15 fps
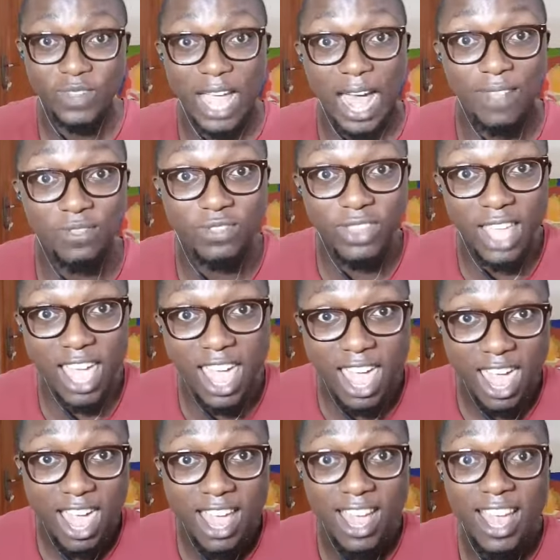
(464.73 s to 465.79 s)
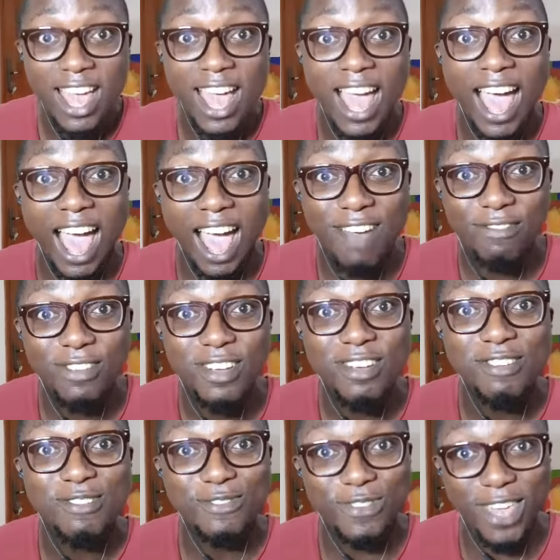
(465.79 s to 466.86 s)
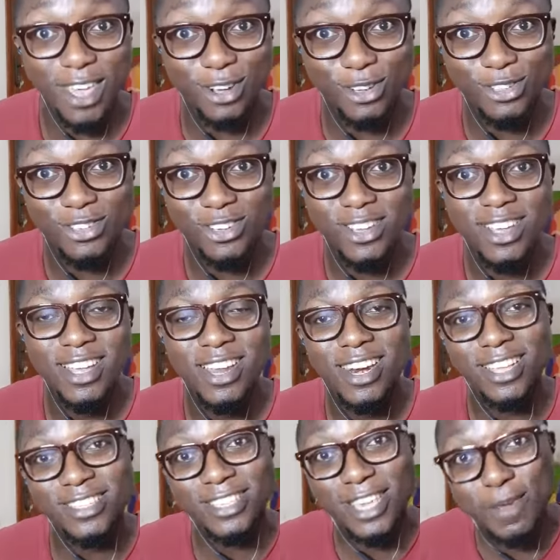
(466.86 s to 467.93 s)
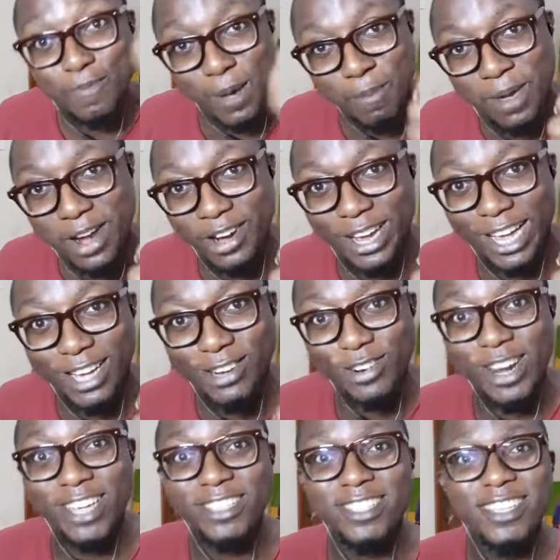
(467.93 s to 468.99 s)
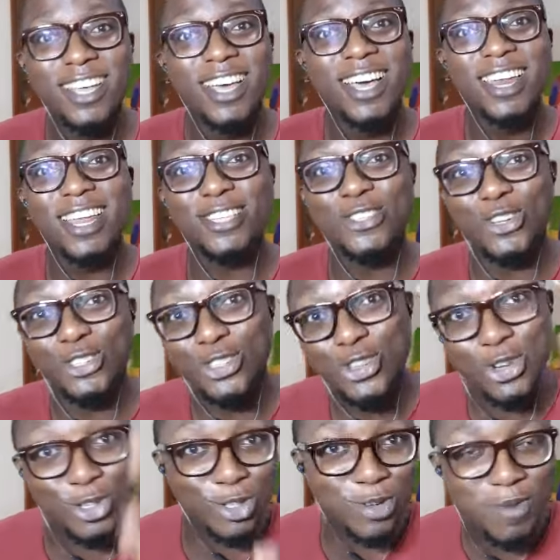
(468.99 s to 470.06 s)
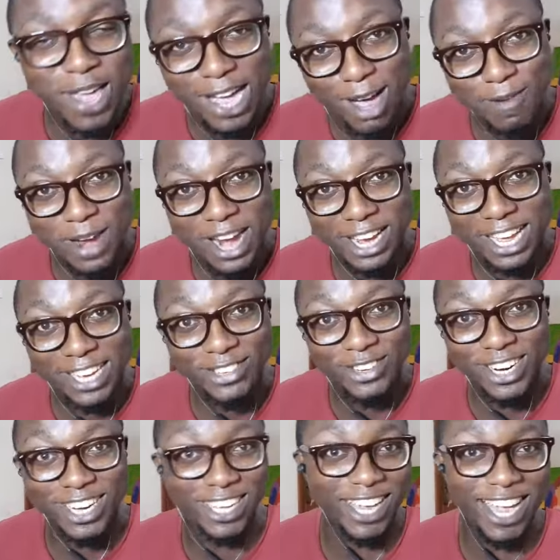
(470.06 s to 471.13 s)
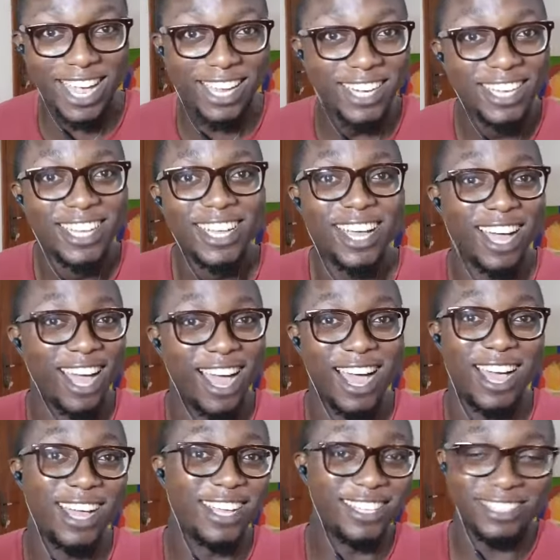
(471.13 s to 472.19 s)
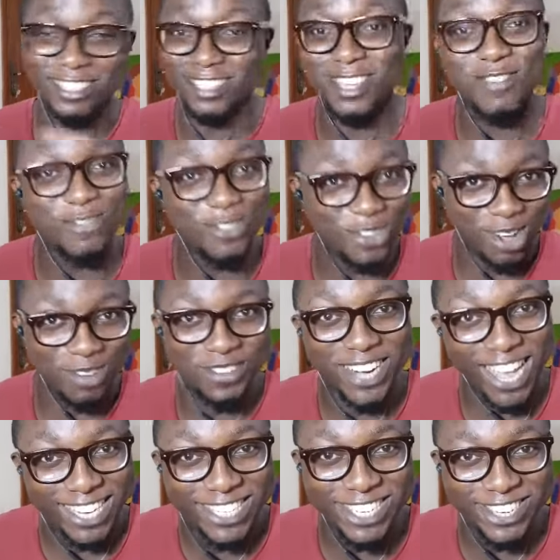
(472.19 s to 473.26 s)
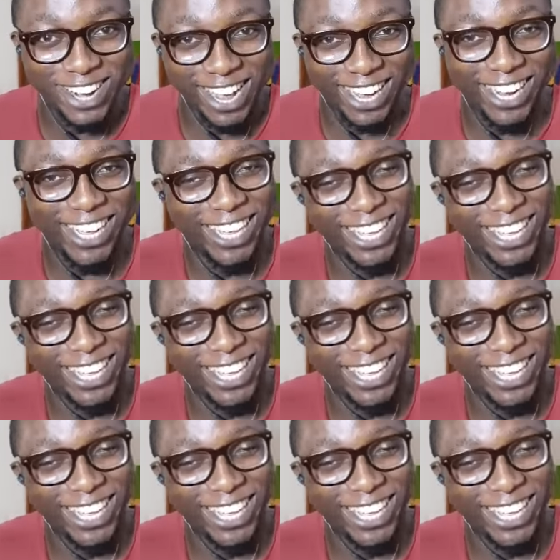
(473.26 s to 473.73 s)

And they have failed. Let's keep America great. Let's continue to make America great again, even though I'm in Nigeria.